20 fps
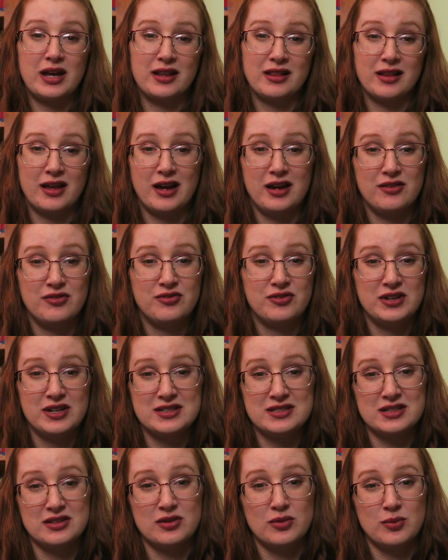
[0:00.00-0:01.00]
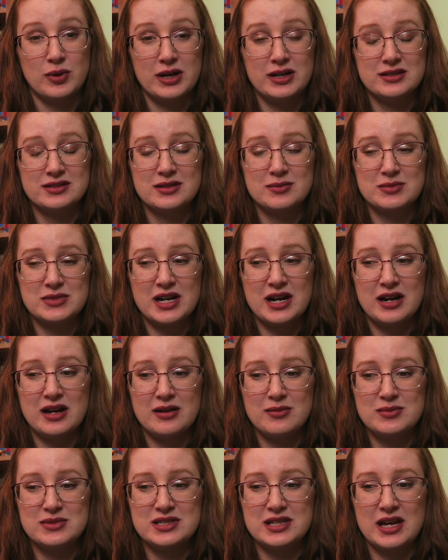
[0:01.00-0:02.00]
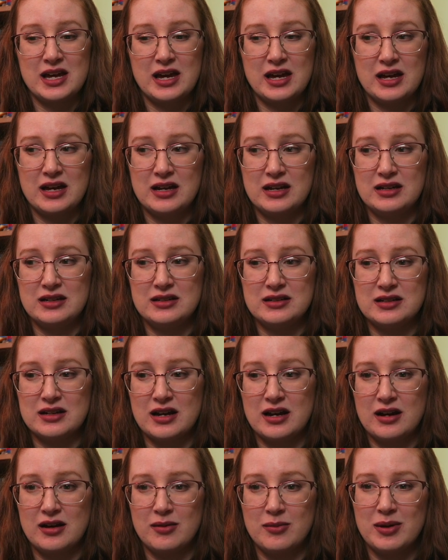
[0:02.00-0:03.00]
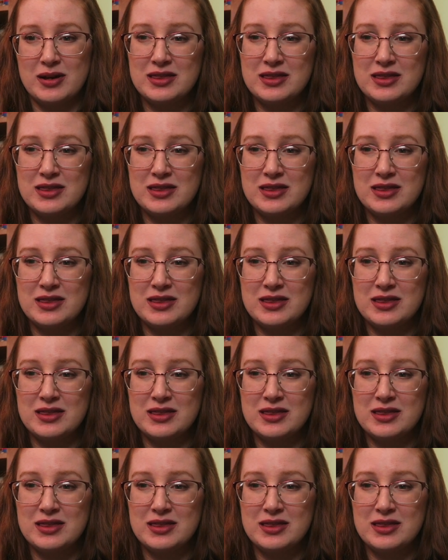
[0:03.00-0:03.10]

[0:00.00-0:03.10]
and life gets in the way sometimes and um,